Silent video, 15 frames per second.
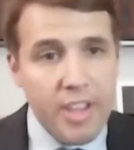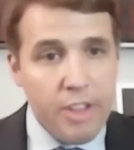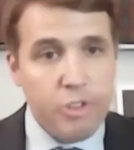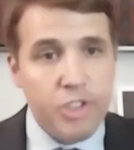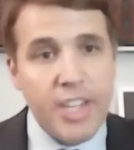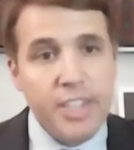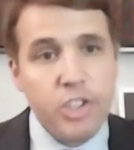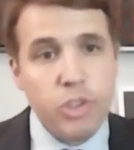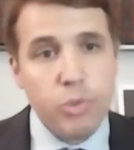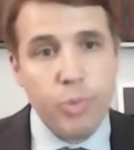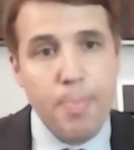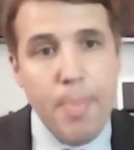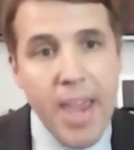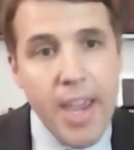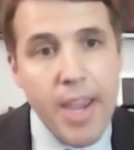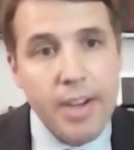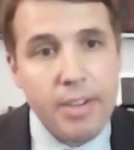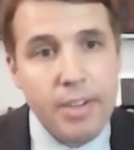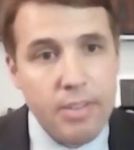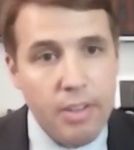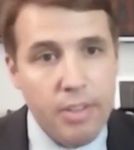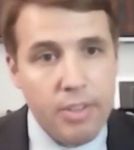other changes we
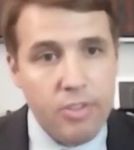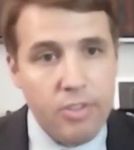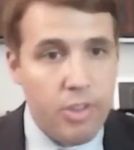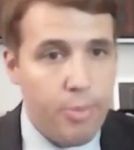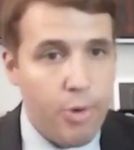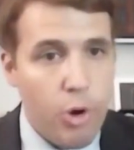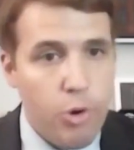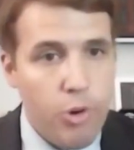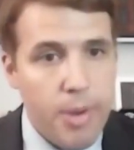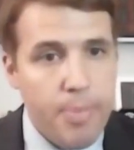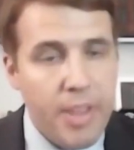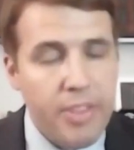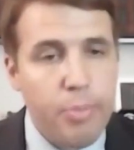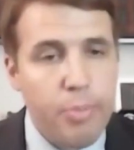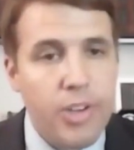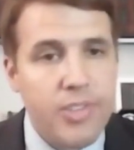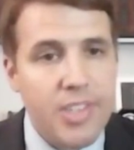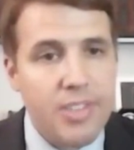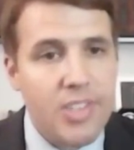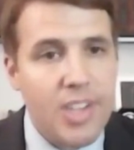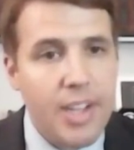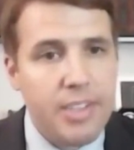made to the program that the president
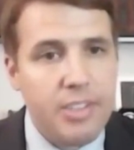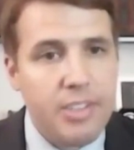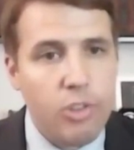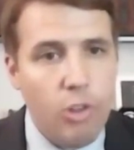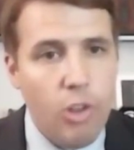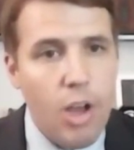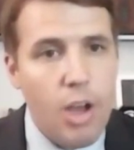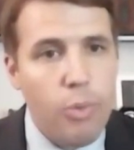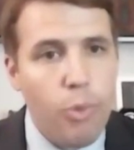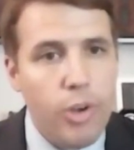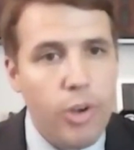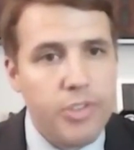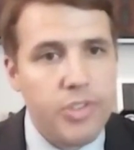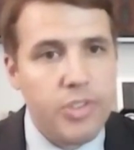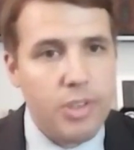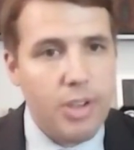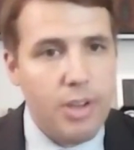signed into law was